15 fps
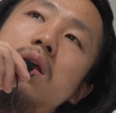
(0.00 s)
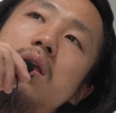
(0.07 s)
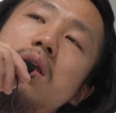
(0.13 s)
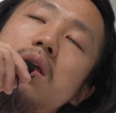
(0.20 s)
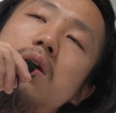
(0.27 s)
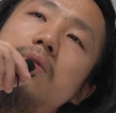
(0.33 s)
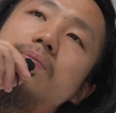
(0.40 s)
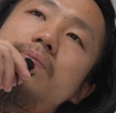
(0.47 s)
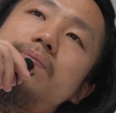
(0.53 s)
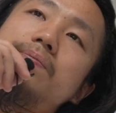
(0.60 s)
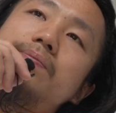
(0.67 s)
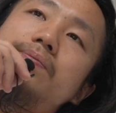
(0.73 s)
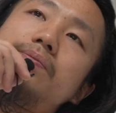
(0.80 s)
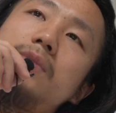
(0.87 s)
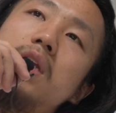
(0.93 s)
Yep,
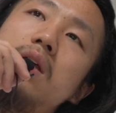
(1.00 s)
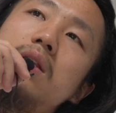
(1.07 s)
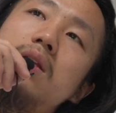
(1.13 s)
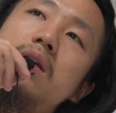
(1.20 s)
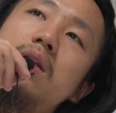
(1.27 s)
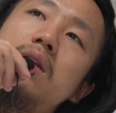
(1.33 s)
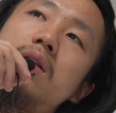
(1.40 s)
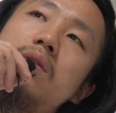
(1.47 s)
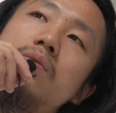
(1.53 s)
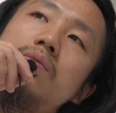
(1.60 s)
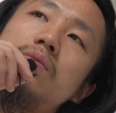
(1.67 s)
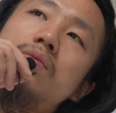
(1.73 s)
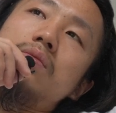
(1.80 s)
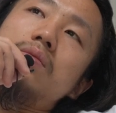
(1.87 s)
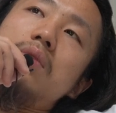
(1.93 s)
and
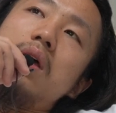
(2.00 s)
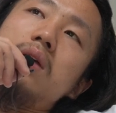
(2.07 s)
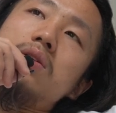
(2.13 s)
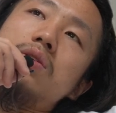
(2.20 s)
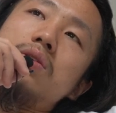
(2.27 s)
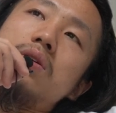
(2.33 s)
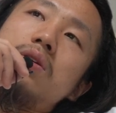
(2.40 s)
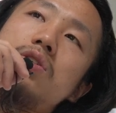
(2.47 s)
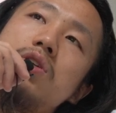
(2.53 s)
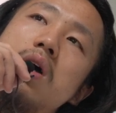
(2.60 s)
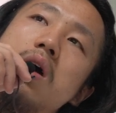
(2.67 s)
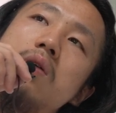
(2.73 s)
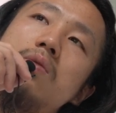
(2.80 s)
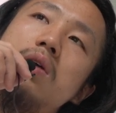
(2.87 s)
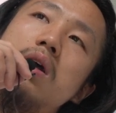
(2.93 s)
then I took a
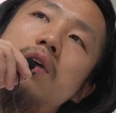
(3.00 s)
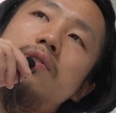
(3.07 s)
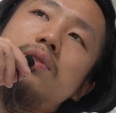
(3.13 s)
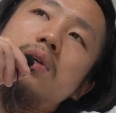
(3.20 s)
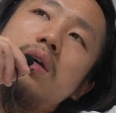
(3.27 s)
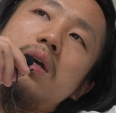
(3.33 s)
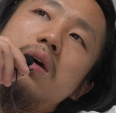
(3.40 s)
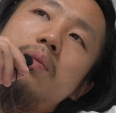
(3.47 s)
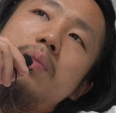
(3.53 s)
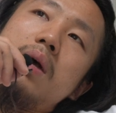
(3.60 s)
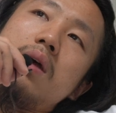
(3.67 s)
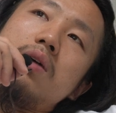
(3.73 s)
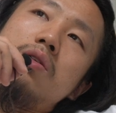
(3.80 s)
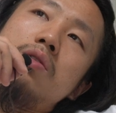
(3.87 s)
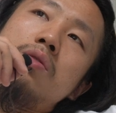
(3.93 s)
shower after I got
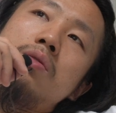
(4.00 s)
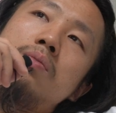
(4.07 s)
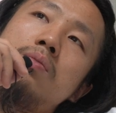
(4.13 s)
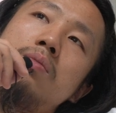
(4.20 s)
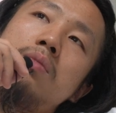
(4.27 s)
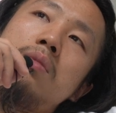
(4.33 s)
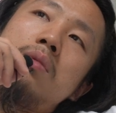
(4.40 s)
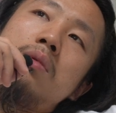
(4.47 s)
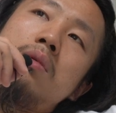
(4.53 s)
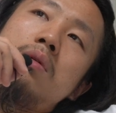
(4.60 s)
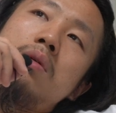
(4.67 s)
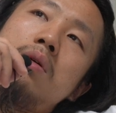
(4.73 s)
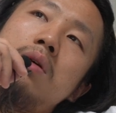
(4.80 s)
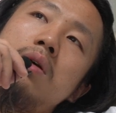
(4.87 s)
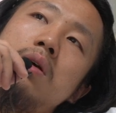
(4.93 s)
back home,
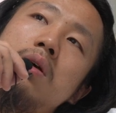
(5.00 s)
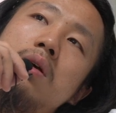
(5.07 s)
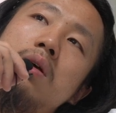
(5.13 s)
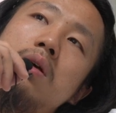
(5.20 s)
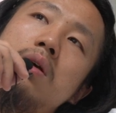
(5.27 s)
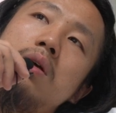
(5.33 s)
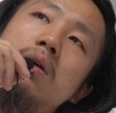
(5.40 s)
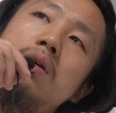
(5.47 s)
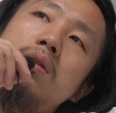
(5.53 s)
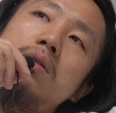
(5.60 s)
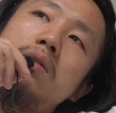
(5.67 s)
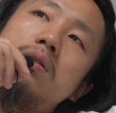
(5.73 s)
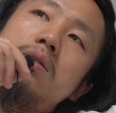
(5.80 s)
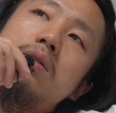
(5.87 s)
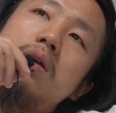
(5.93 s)

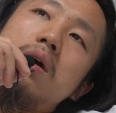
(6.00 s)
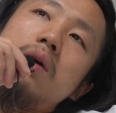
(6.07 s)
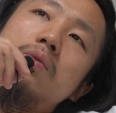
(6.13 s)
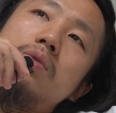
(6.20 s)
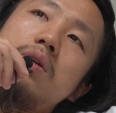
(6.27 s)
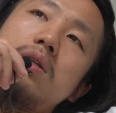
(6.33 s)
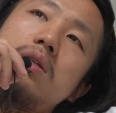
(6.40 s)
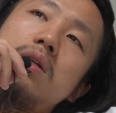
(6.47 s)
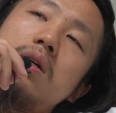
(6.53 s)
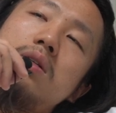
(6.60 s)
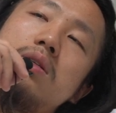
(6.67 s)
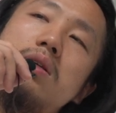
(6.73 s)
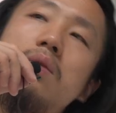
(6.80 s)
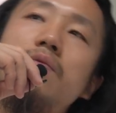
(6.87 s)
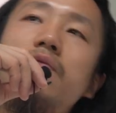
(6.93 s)
and I worked on
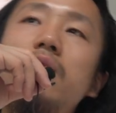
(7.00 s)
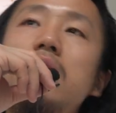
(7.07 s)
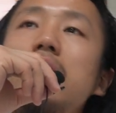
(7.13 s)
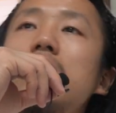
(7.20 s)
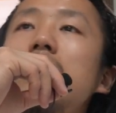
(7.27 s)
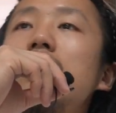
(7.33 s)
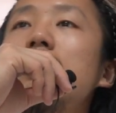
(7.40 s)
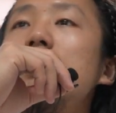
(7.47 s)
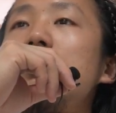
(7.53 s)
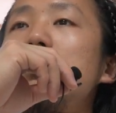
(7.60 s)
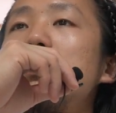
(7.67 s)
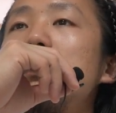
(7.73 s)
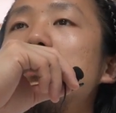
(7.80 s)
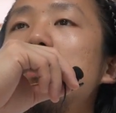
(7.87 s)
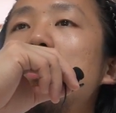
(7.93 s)
some
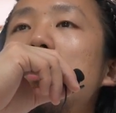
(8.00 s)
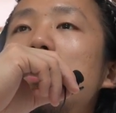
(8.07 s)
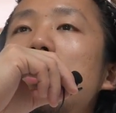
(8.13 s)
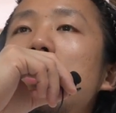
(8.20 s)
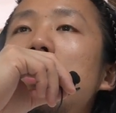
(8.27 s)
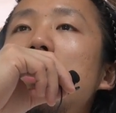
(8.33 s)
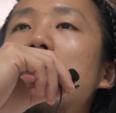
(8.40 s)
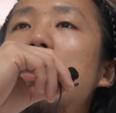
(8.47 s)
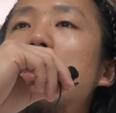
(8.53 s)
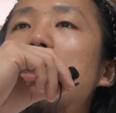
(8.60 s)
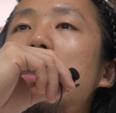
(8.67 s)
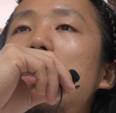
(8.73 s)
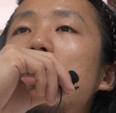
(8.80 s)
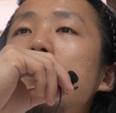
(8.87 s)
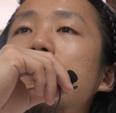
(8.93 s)
videos.
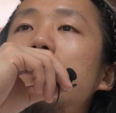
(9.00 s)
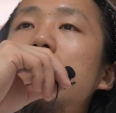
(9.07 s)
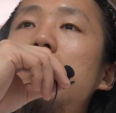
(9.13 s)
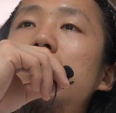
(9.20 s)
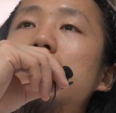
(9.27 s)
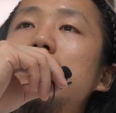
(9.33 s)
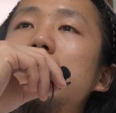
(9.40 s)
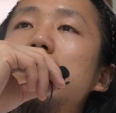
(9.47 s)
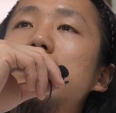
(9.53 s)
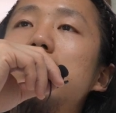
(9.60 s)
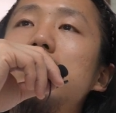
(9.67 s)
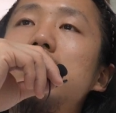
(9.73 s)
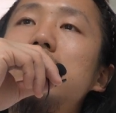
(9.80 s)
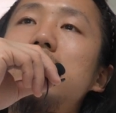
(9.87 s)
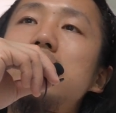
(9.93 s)
I felt
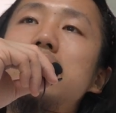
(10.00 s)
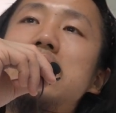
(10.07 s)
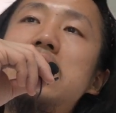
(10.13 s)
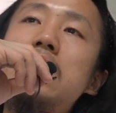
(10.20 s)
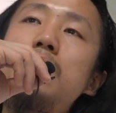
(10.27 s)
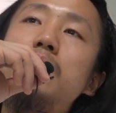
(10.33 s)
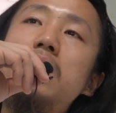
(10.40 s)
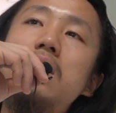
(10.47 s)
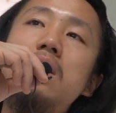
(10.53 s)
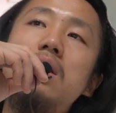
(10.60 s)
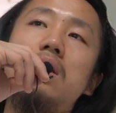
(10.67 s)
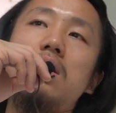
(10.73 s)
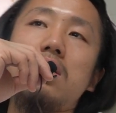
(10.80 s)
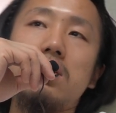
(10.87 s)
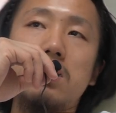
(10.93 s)

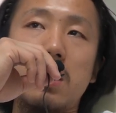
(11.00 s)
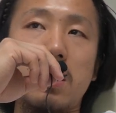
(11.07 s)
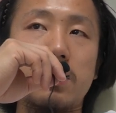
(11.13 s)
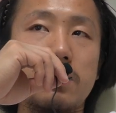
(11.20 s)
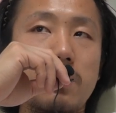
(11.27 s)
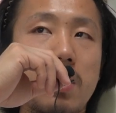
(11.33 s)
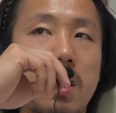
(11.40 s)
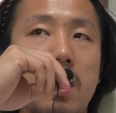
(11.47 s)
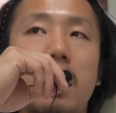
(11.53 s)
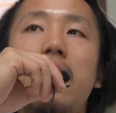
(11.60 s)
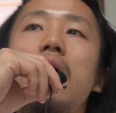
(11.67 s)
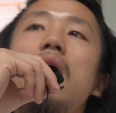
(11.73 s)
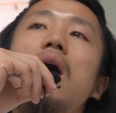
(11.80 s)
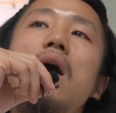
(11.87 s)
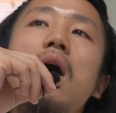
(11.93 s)
sleepy, that's why
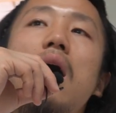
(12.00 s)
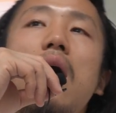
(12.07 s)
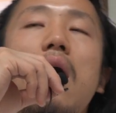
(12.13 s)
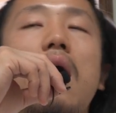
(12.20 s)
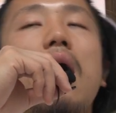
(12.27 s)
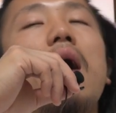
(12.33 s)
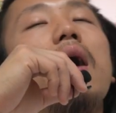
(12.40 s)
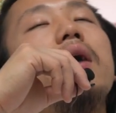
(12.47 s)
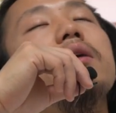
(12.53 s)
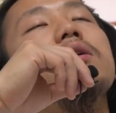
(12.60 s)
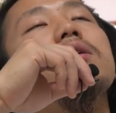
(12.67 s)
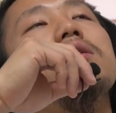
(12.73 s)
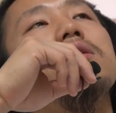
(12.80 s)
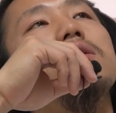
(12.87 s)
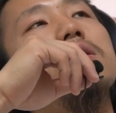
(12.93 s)
I
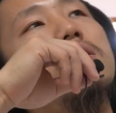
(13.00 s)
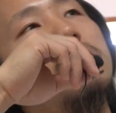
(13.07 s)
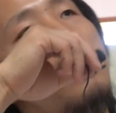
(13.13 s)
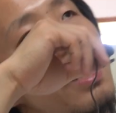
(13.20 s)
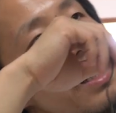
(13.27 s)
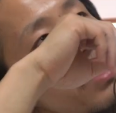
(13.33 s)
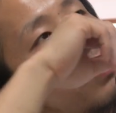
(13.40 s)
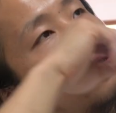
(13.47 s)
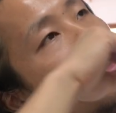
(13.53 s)
just decided to